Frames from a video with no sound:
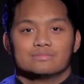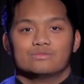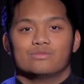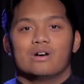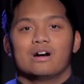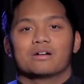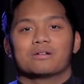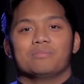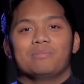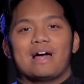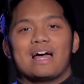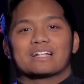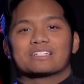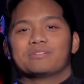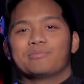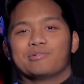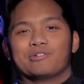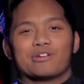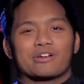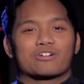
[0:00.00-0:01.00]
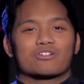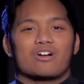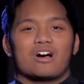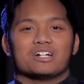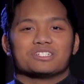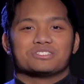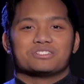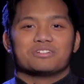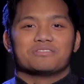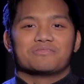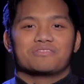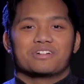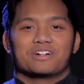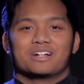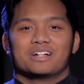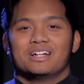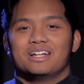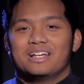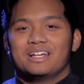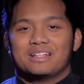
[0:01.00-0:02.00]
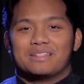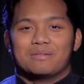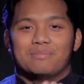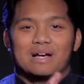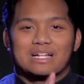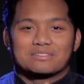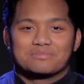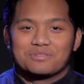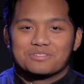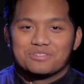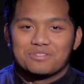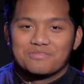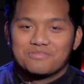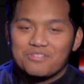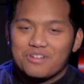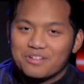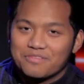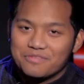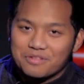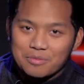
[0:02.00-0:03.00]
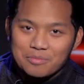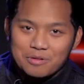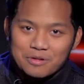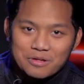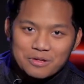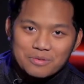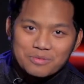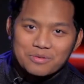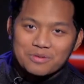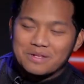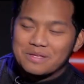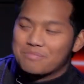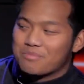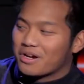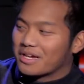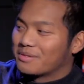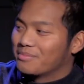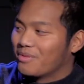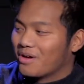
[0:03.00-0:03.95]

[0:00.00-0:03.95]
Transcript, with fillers: Welcome back to Pinoy Crossover, the basketball show for the Filipino community. Mark and